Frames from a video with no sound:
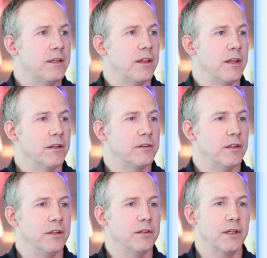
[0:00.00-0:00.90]
to this
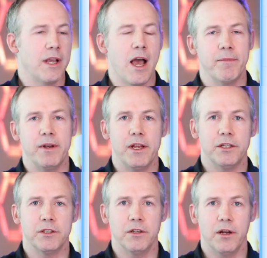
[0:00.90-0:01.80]
is a
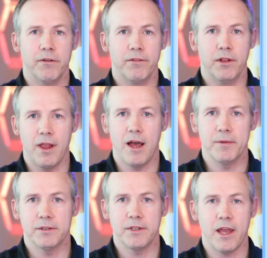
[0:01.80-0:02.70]
combination of the
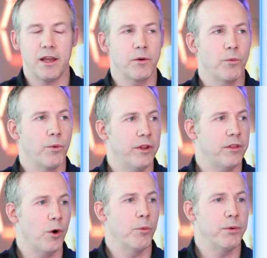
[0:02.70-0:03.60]
Llama Stack
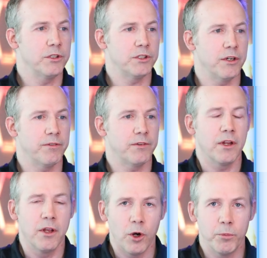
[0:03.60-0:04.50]
with OpenShift
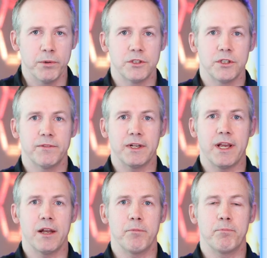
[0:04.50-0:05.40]
to
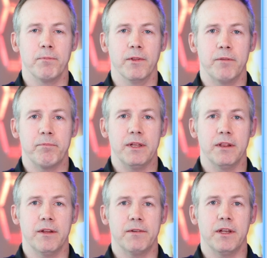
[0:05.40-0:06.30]
kind of be
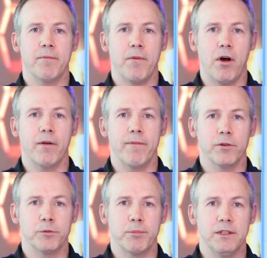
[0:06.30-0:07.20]
lifting up all of
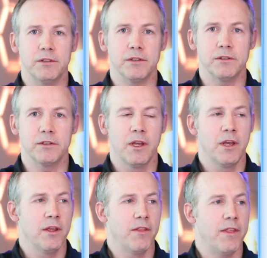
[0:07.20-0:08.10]
those pieces
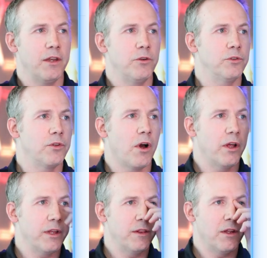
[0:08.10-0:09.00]
that you
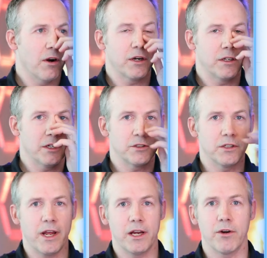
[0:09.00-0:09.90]
saw in the architecture
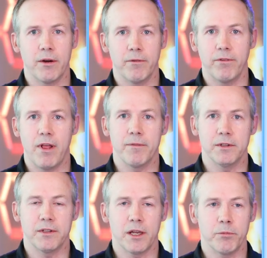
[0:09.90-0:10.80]
diagram of Llama
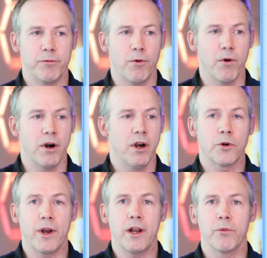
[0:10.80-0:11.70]
Stack before,
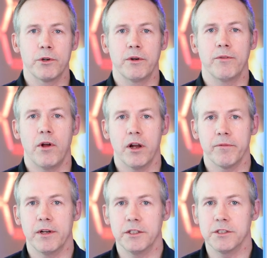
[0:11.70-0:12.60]
create a retrieval
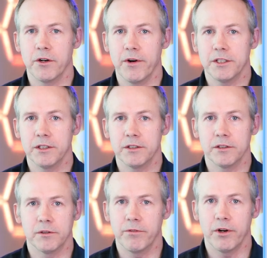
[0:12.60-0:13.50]
augmented generation
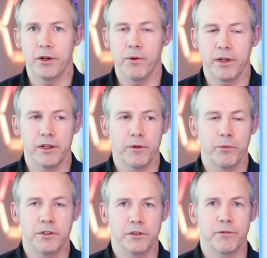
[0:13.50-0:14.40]
system very quickly
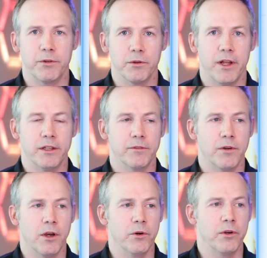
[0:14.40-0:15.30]
with just a few lines of
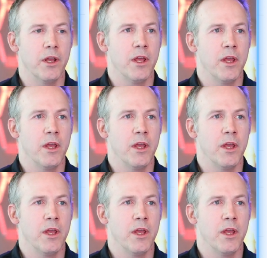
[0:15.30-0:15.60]
code.